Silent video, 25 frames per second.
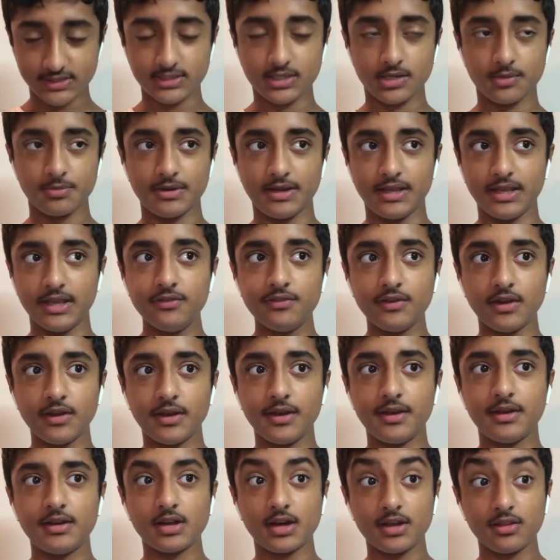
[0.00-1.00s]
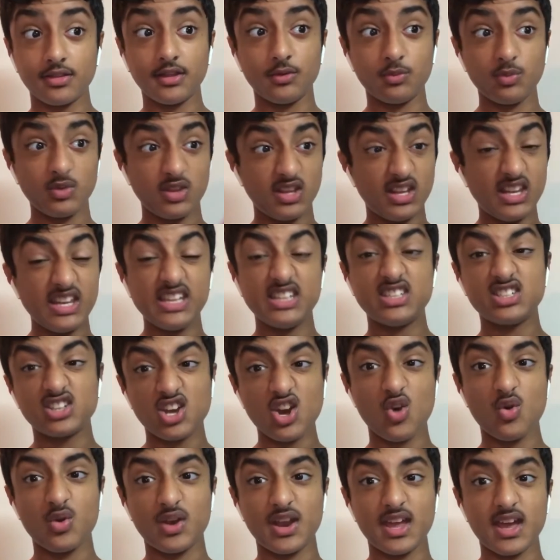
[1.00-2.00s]
I believe, and I think we need to
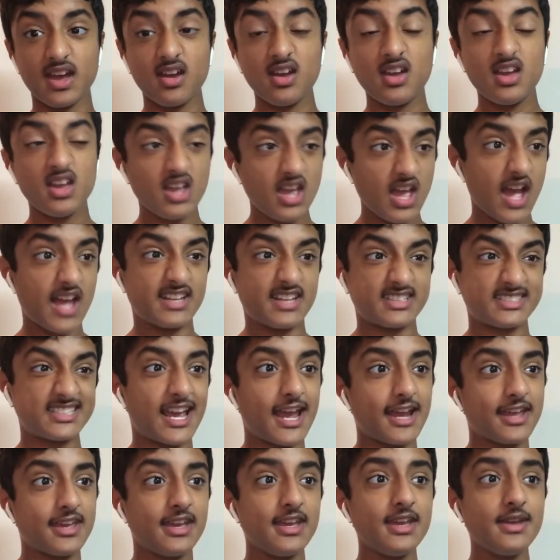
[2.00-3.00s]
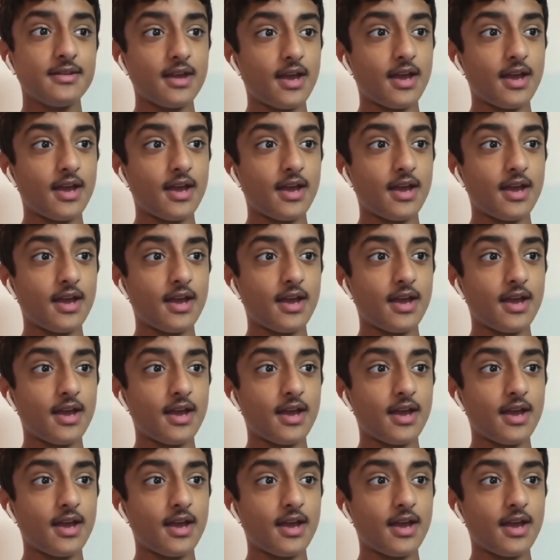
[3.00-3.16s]
go and attack it.